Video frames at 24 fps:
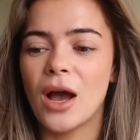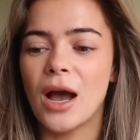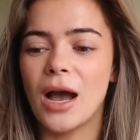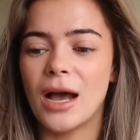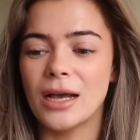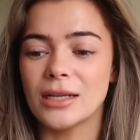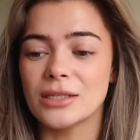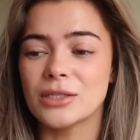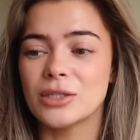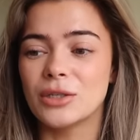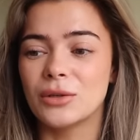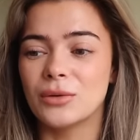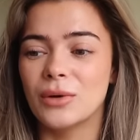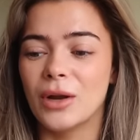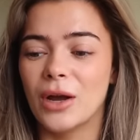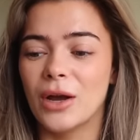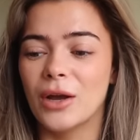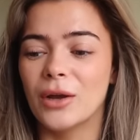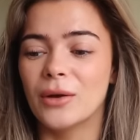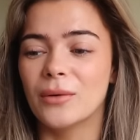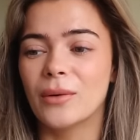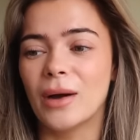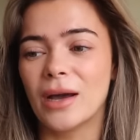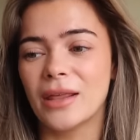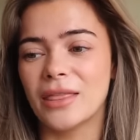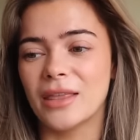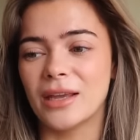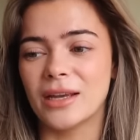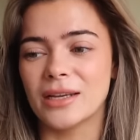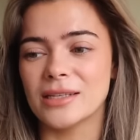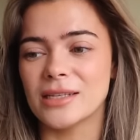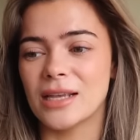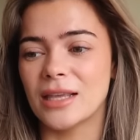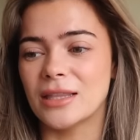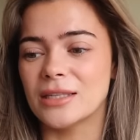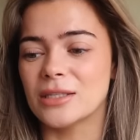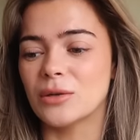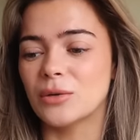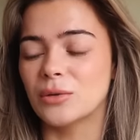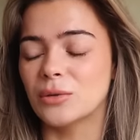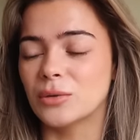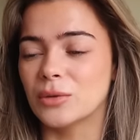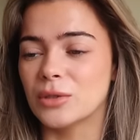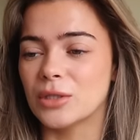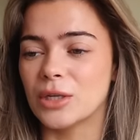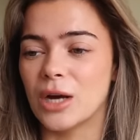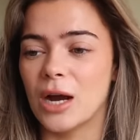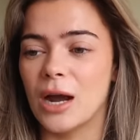As you know, I think I say this
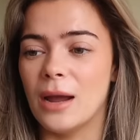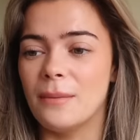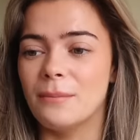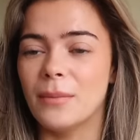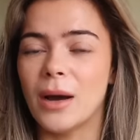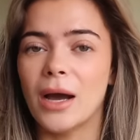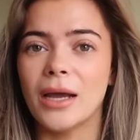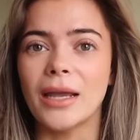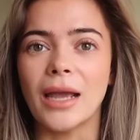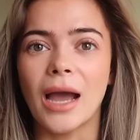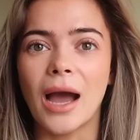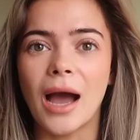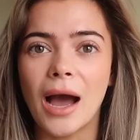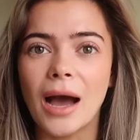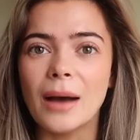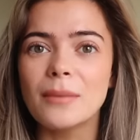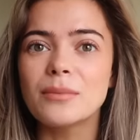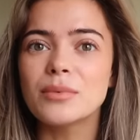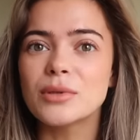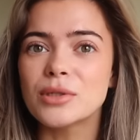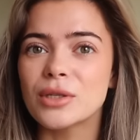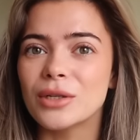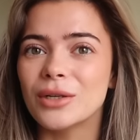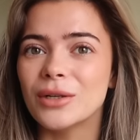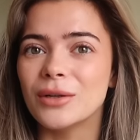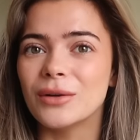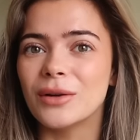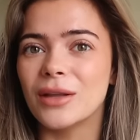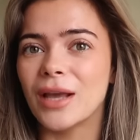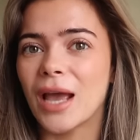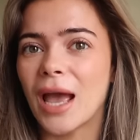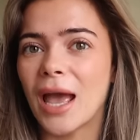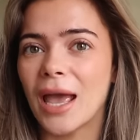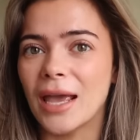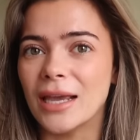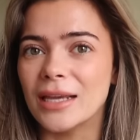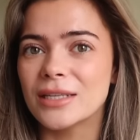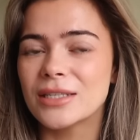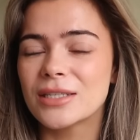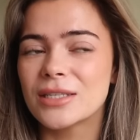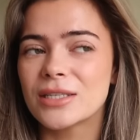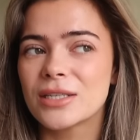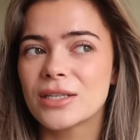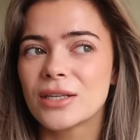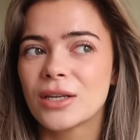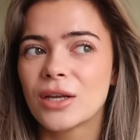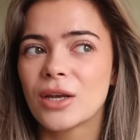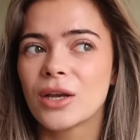all the time, but I absolutely
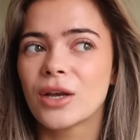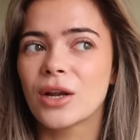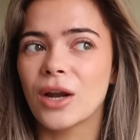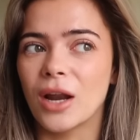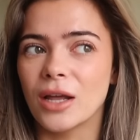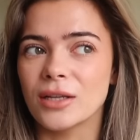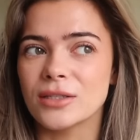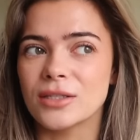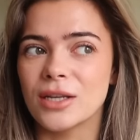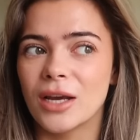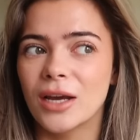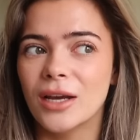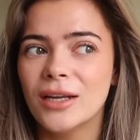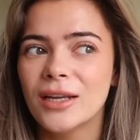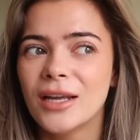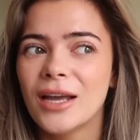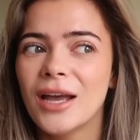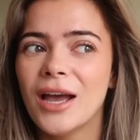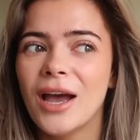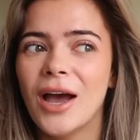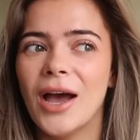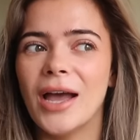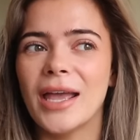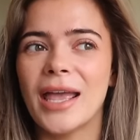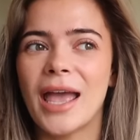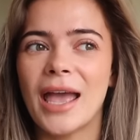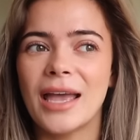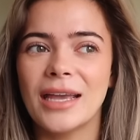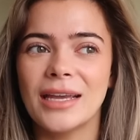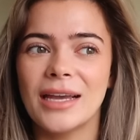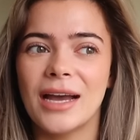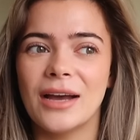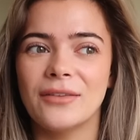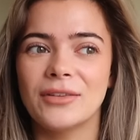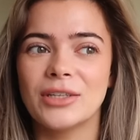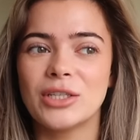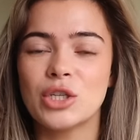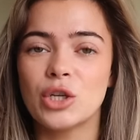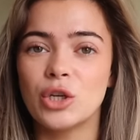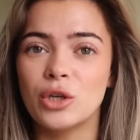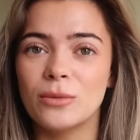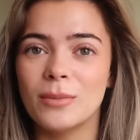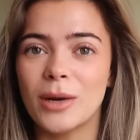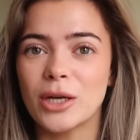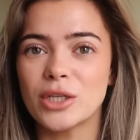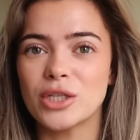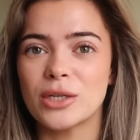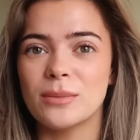hate clutter. I hate having
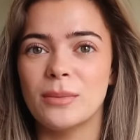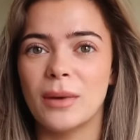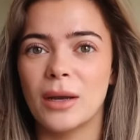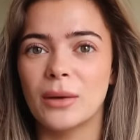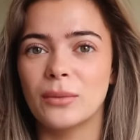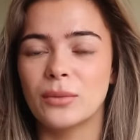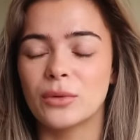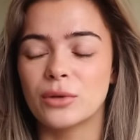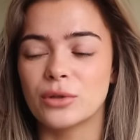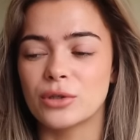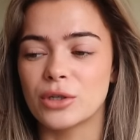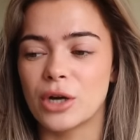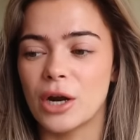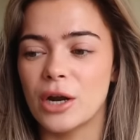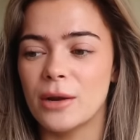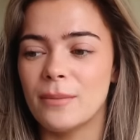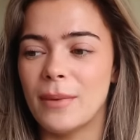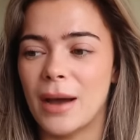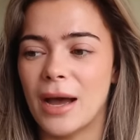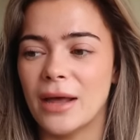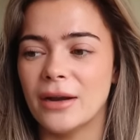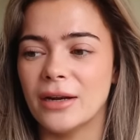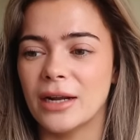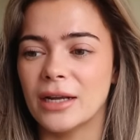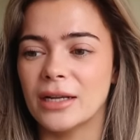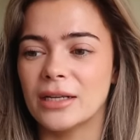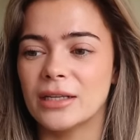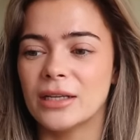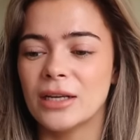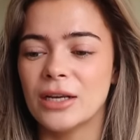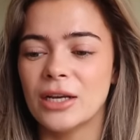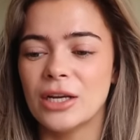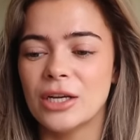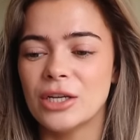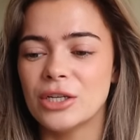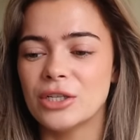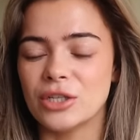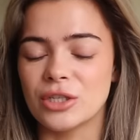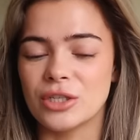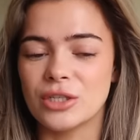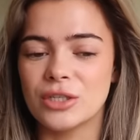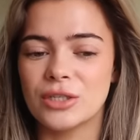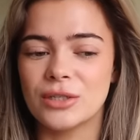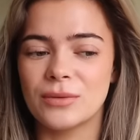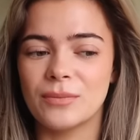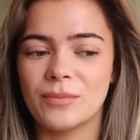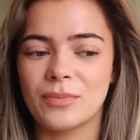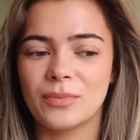too much in my wardrobe, and I
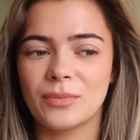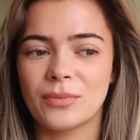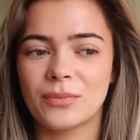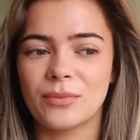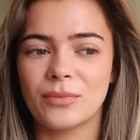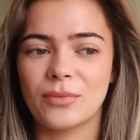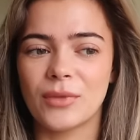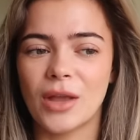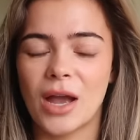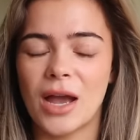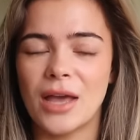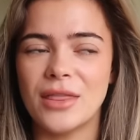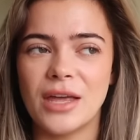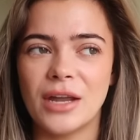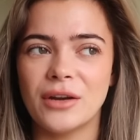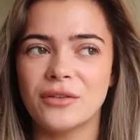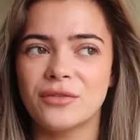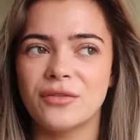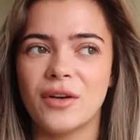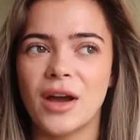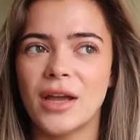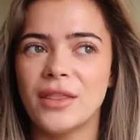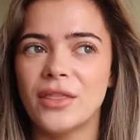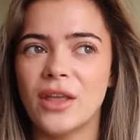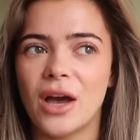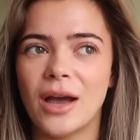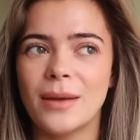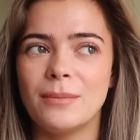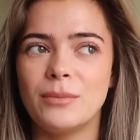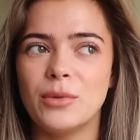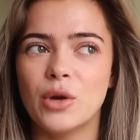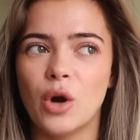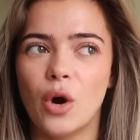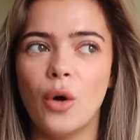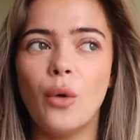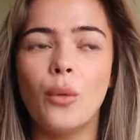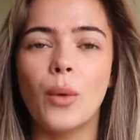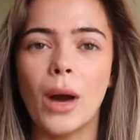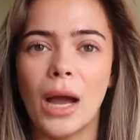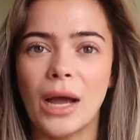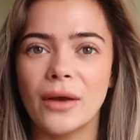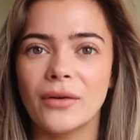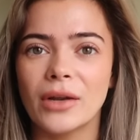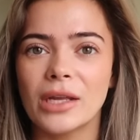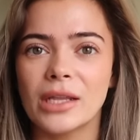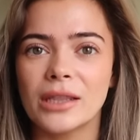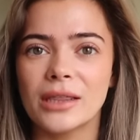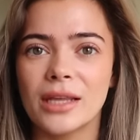then find that I'm not
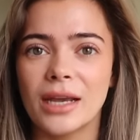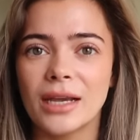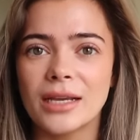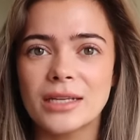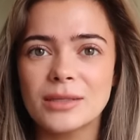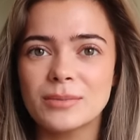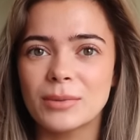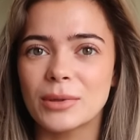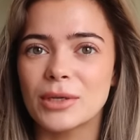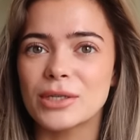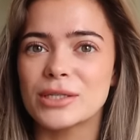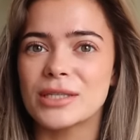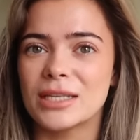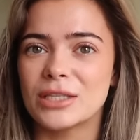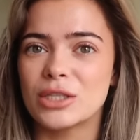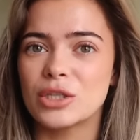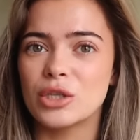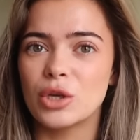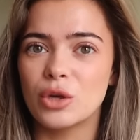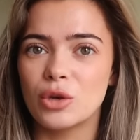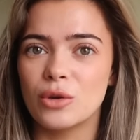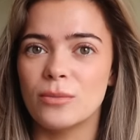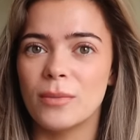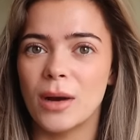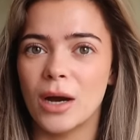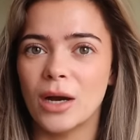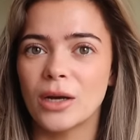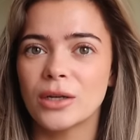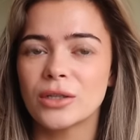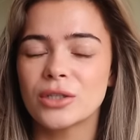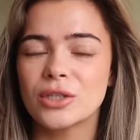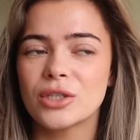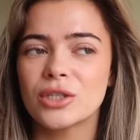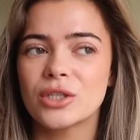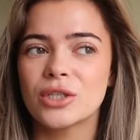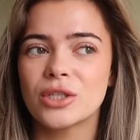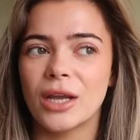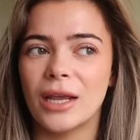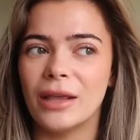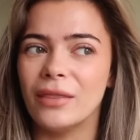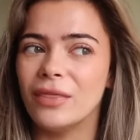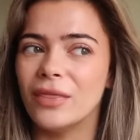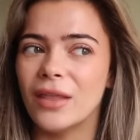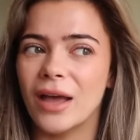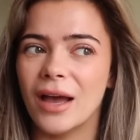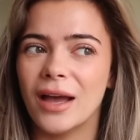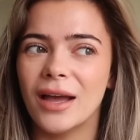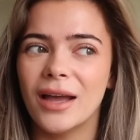wearing things because there's too much
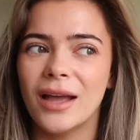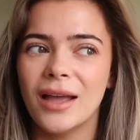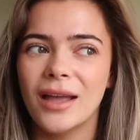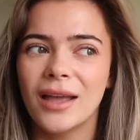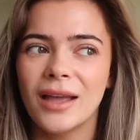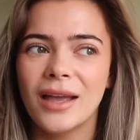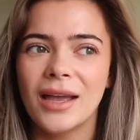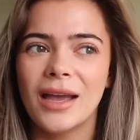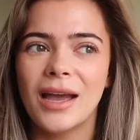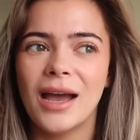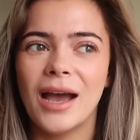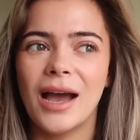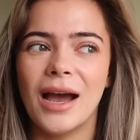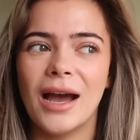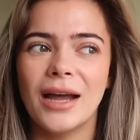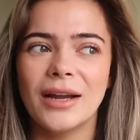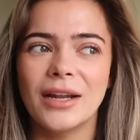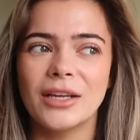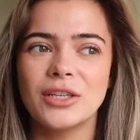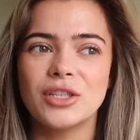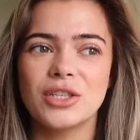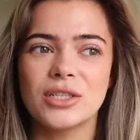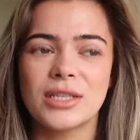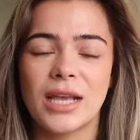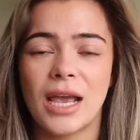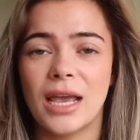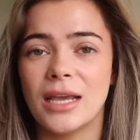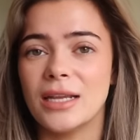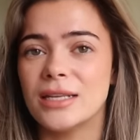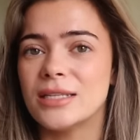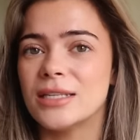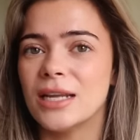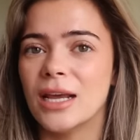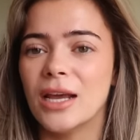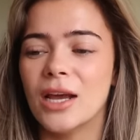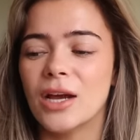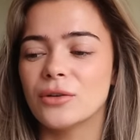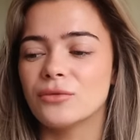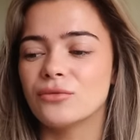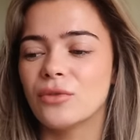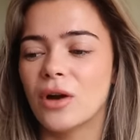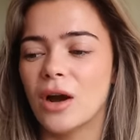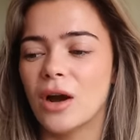in there, and I just hate it. I'd